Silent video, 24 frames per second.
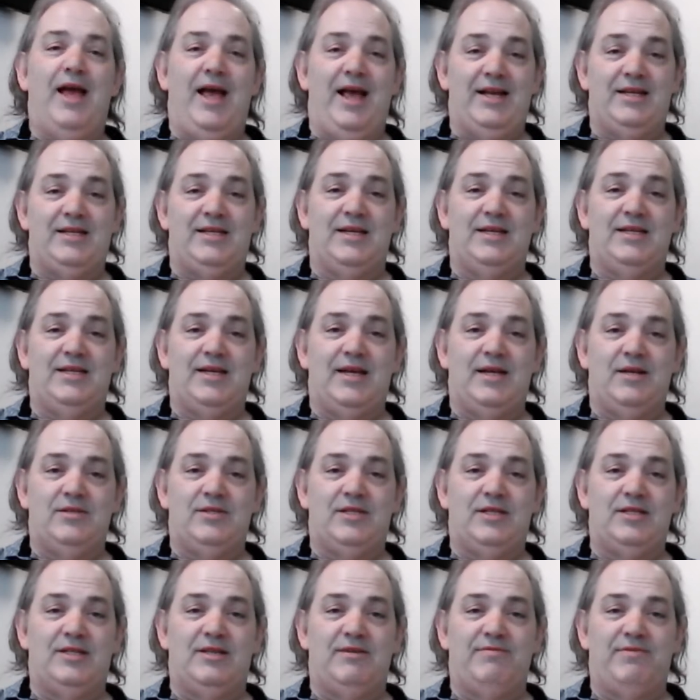SSL
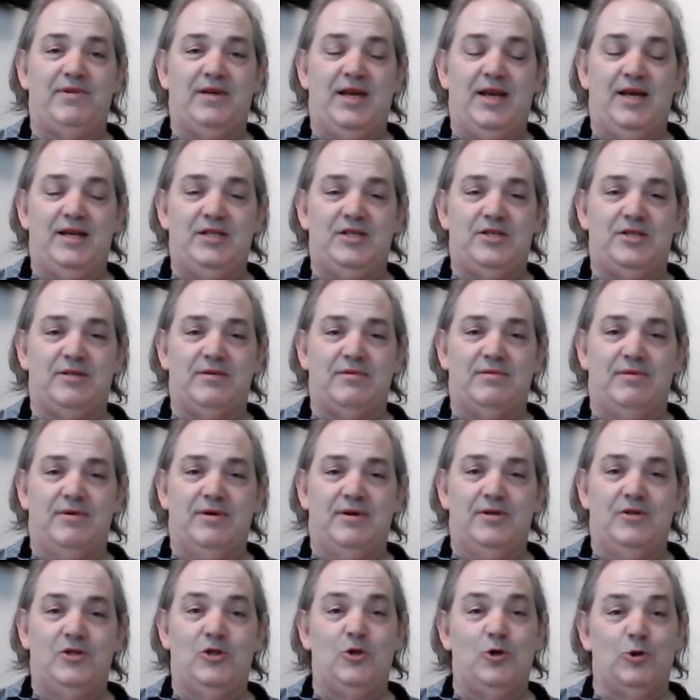certification
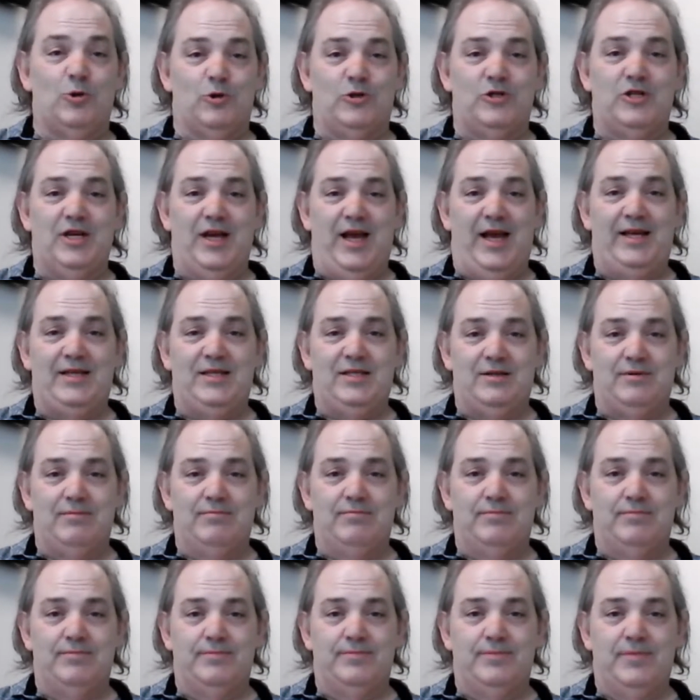just yet.
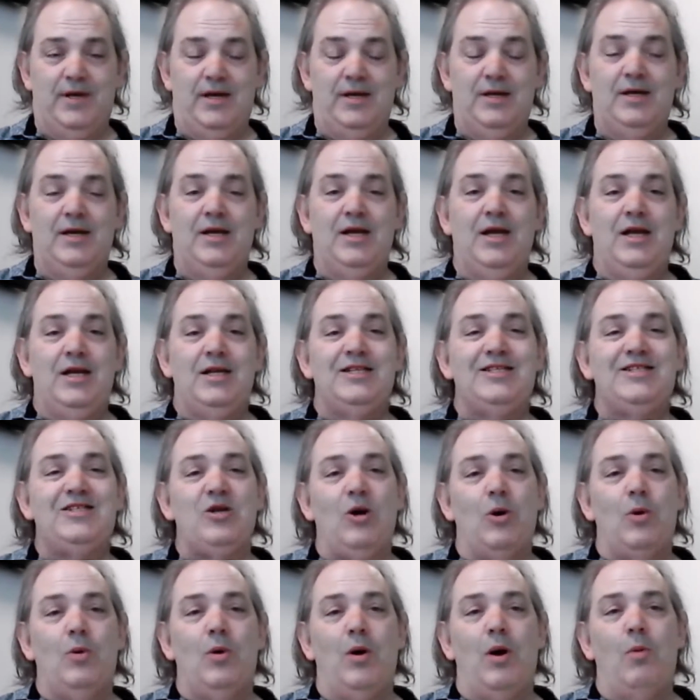
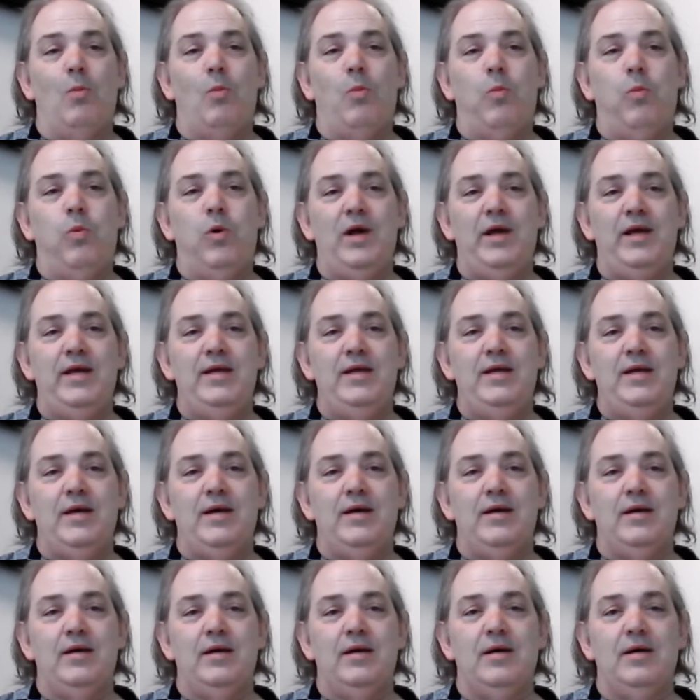So
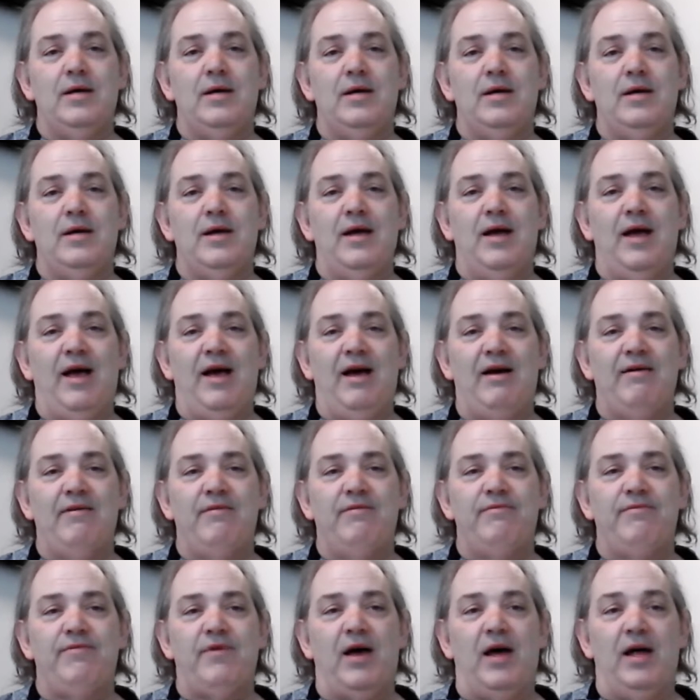we
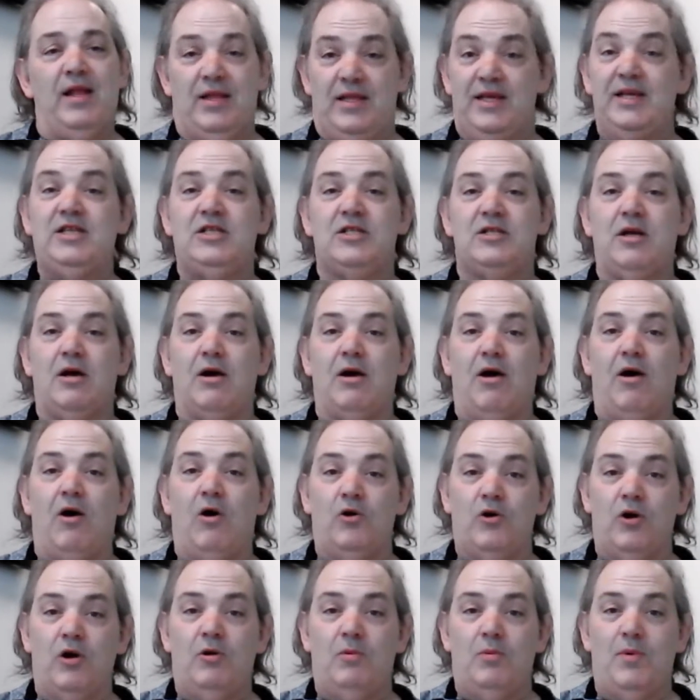have a list
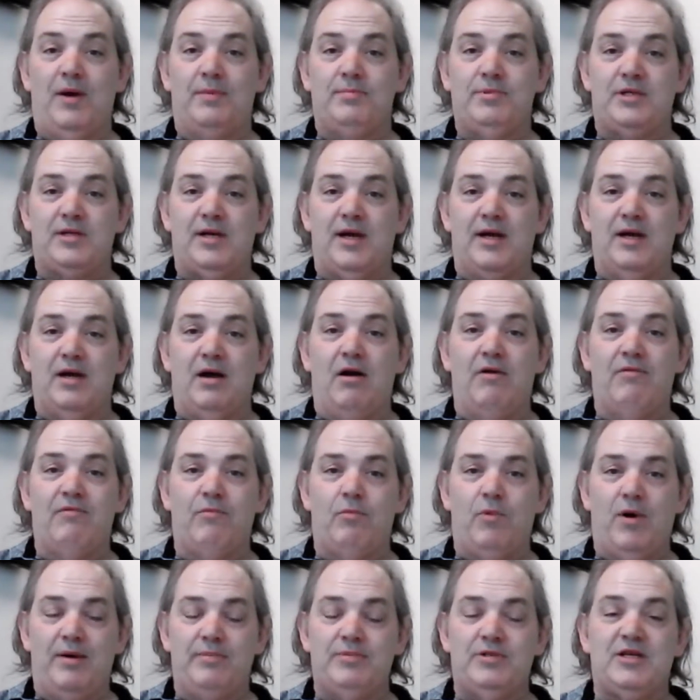on our website of
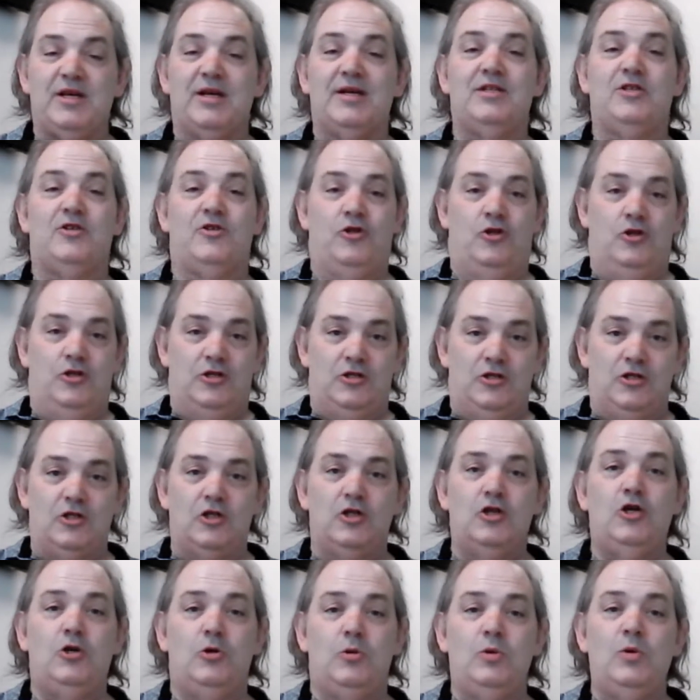websites that
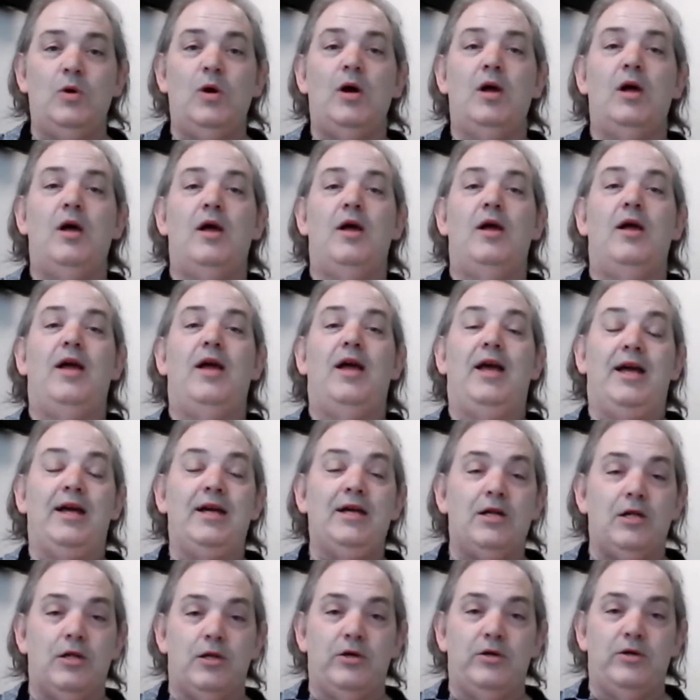do
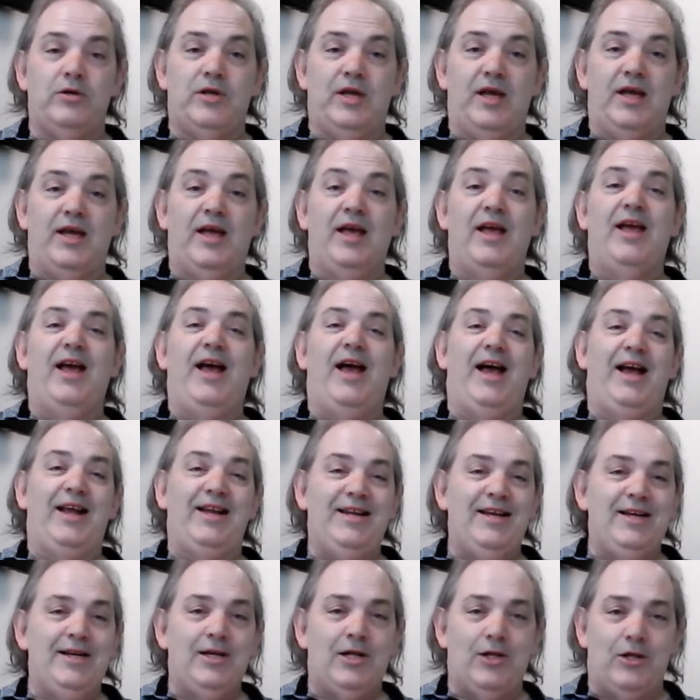include it and
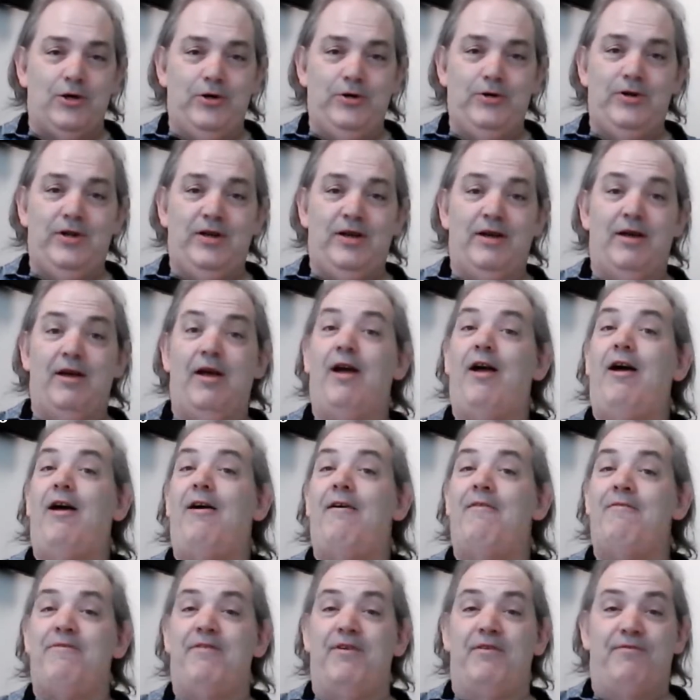include it
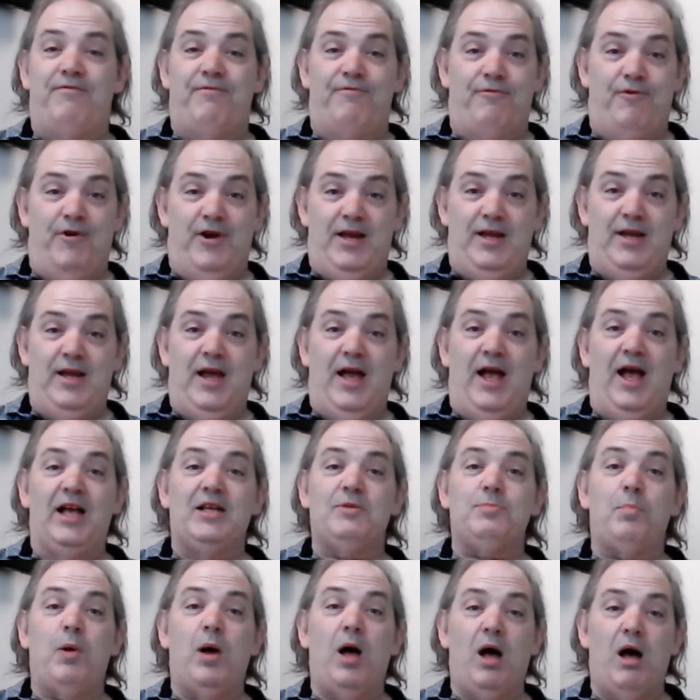for free
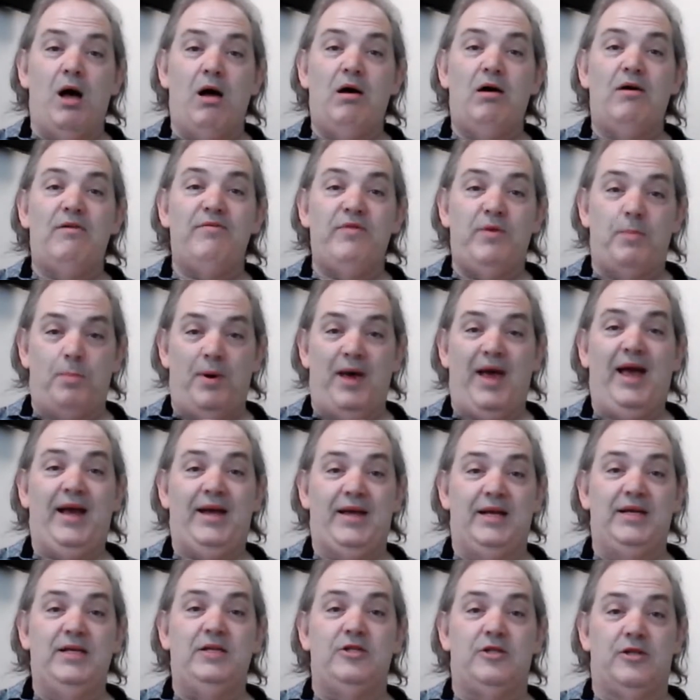as part of the
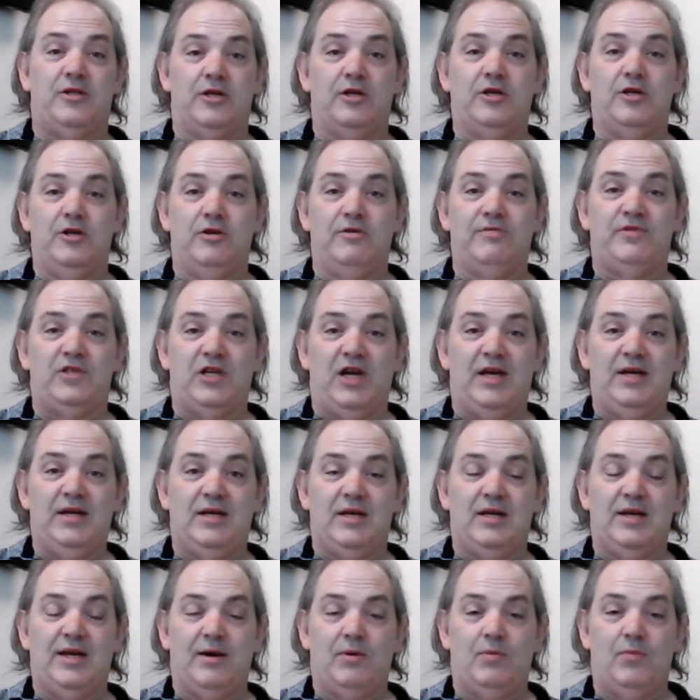package that you've
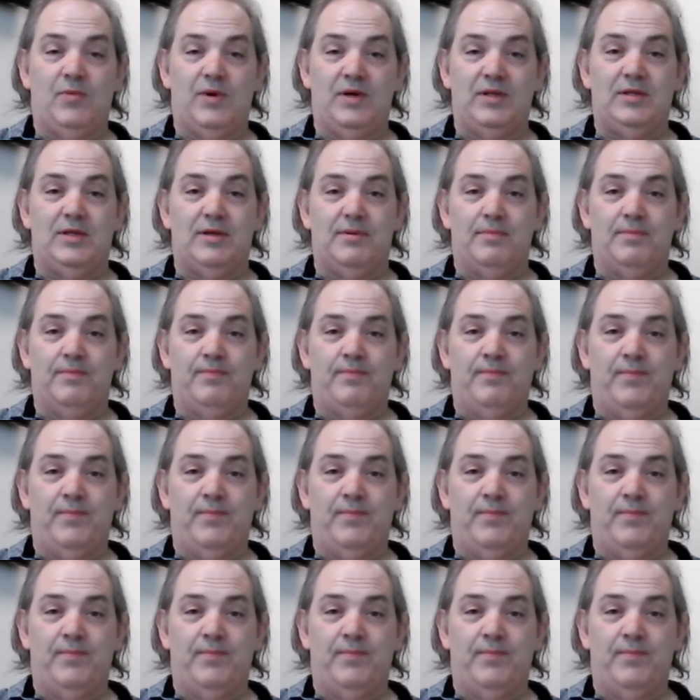taken out with them.